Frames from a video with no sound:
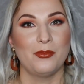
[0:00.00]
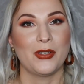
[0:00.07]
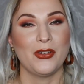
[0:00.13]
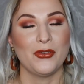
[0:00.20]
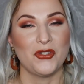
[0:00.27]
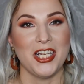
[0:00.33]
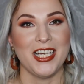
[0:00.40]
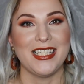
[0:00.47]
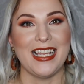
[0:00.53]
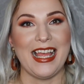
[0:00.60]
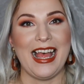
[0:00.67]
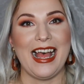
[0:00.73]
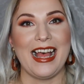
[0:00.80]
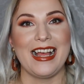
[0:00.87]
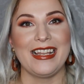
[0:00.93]
project
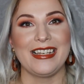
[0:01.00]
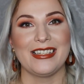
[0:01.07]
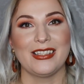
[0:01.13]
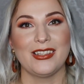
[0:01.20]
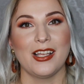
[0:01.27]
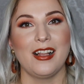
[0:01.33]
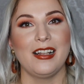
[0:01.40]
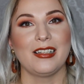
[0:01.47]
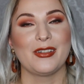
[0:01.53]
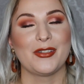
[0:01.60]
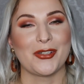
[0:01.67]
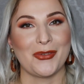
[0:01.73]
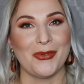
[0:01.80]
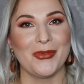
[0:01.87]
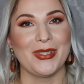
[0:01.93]
and talk
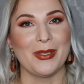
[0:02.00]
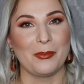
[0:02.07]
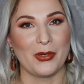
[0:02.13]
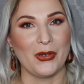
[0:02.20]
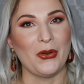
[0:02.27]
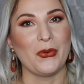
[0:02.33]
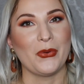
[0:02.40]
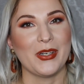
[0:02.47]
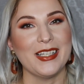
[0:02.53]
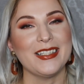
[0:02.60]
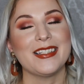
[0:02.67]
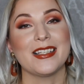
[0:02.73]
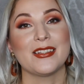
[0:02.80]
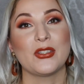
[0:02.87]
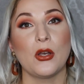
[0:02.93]
through the
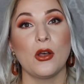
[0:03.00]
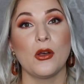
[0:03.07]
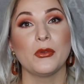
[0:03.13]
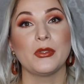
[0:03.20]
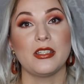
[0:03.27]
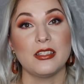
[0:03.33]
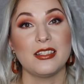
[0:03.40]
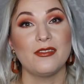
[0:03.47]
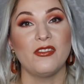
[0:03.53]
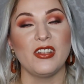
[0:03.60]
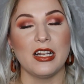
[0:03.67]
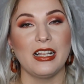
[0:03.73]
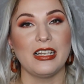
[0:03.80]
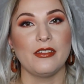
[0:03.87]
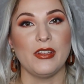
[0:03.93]
progress. So this
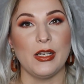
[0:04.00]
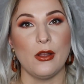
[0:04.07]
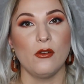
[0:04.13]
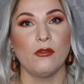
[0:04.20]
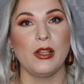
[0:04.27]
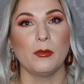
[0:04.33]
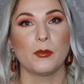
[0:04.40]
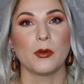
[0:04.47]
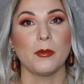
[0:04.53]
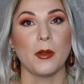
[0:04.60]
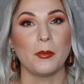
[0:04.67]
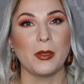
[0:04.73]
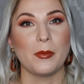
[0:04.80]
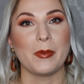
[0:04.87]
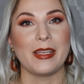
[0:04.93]
finale video will
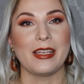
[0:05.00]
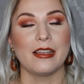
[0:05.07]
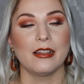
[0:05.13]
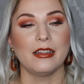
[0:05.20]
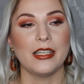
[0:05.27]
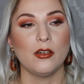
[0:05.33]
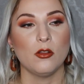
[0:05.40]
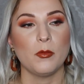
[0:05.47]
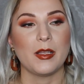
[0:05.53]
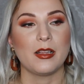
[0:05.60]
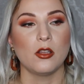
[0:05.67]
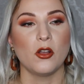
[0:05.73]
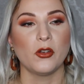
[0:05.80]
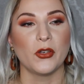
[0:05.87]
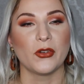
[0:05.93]
probably be a little
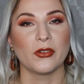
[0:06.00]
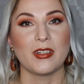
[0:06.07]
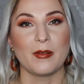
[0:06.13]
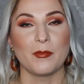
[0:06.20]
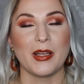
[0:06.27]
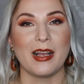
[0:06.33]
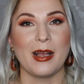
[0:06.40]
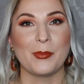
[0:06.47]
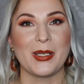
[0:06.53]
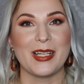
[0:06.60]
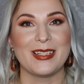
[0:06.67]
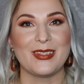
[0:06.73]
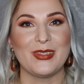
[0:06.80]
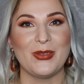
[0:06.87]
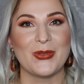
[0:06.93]
bit longer than my updates